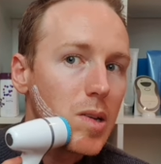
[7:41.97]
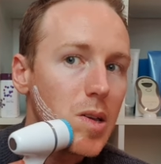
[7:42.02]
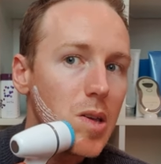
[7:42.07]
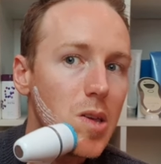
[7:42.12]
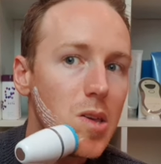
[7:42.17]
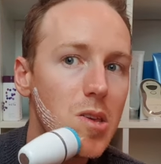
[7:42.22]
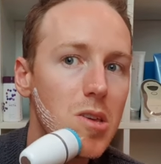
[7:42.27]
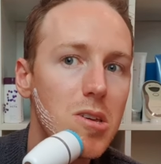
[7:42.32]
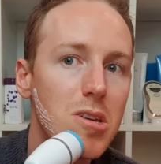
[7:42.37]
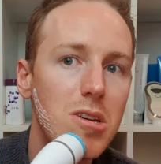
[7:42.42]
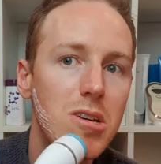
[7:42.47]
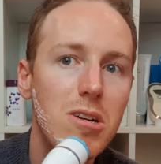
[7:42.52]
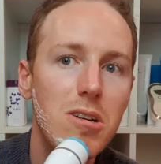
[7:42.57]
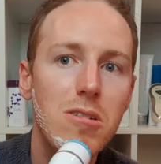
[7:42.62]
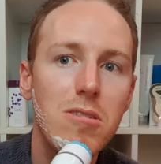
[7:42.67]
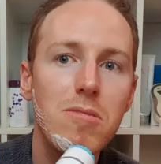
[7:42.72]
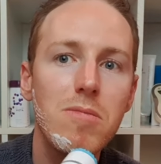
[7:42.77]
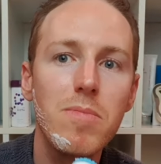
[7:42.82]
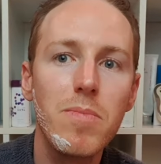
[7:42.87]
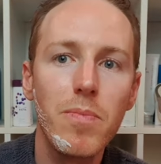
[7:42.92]
here
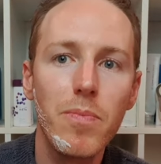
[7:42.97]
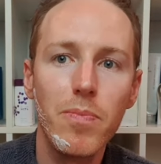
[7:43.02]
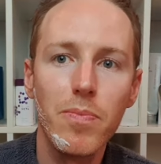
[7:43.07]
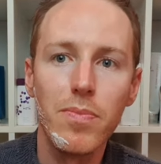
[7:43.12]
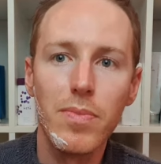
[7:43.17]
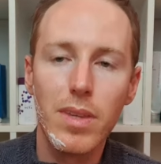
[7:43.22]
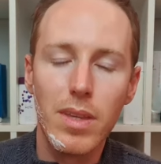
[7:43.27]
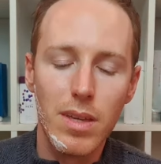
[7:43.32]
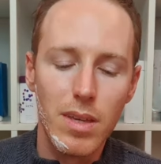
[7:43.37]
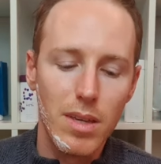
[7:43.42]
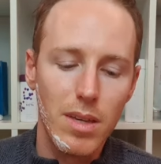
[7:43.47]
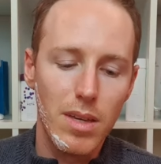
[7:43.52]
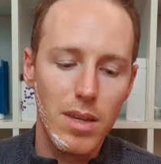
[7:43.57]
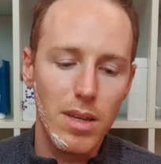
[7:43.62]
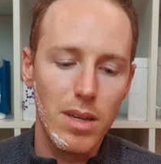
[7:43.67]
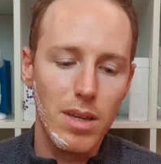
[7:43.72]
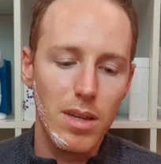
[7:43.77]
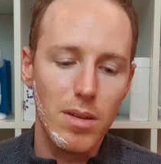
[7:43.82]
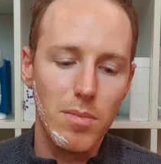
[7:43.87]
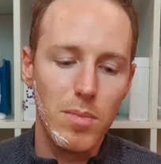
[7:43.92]

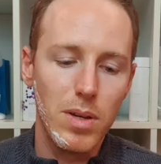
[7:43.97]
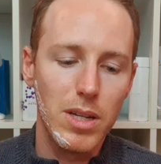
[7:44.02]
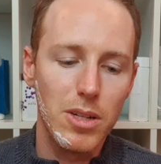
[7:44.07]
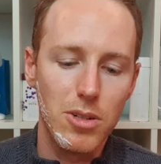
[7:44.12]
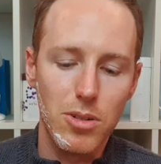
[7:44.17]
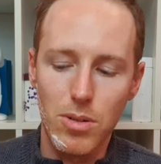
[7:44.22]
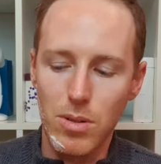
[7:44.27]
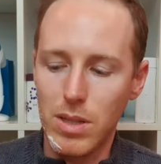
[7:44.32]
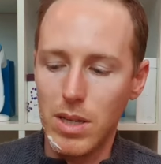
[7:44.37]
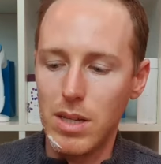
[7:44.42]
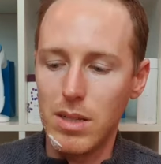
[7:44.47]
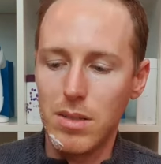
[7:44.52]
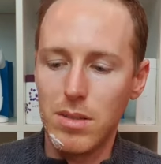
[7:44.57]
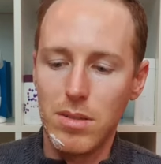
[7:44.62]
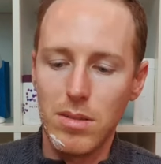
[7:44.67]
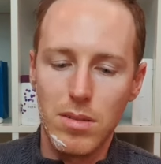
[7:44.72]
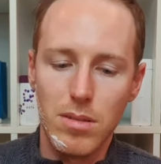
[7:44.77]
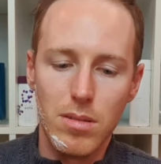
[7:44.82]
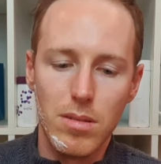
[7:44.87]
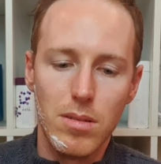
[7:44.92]
and make sure
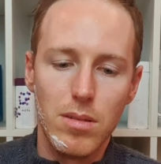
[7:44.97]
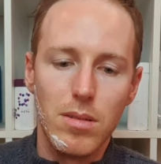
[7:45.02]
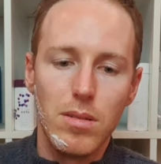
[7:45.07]
that's